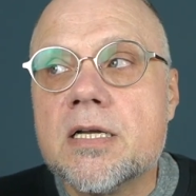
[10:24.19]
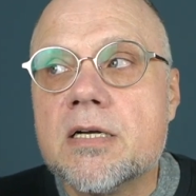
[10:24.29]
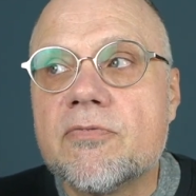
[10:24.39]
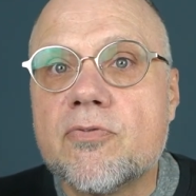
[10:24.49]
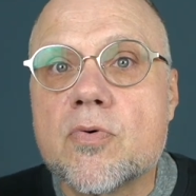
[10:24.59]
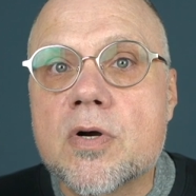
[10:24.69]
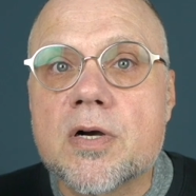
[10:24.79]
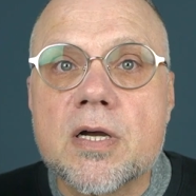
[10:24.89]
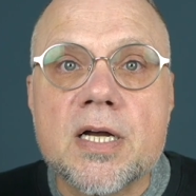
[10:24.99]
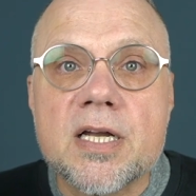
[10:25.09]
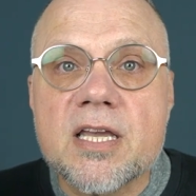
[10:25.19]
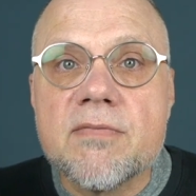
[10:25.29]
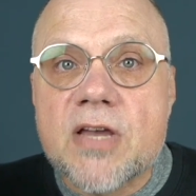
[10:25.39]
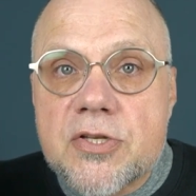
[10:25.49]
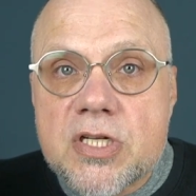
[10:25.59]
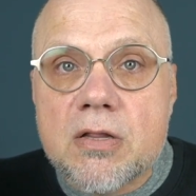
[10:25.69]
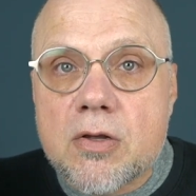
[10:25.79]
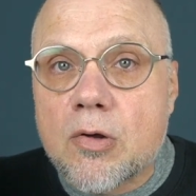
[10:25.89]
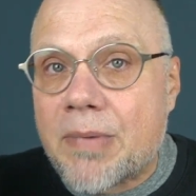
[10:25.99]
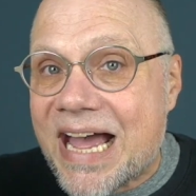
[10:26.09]
for
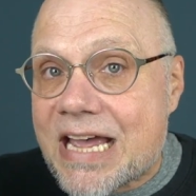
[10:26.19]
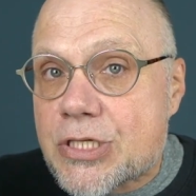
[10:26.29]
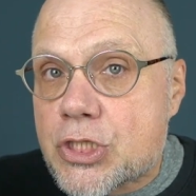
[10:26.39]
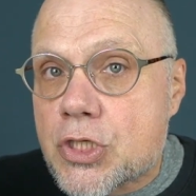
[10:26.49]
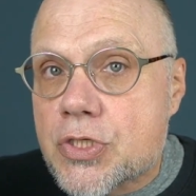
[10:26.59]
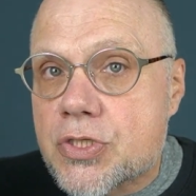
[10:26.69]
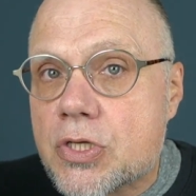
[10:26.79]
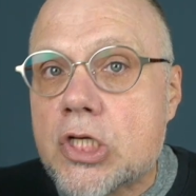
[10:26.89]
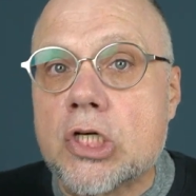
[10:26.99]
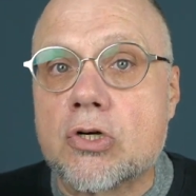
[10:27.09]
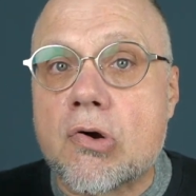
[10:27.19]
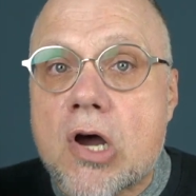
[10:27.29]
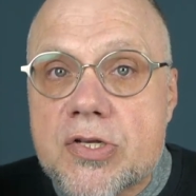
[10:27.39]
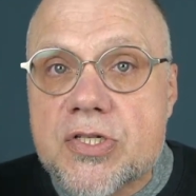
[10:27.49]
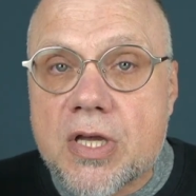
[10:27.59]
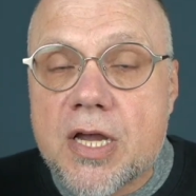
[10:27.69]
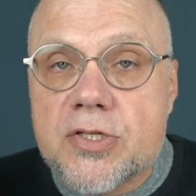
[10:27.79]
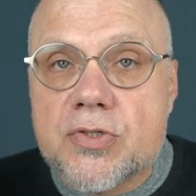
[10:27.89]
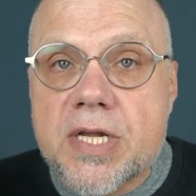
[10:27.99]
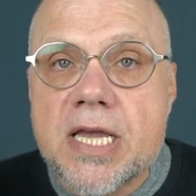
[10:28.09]
evangelical pastors across the
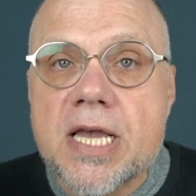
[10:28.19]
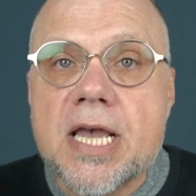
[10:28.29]
country,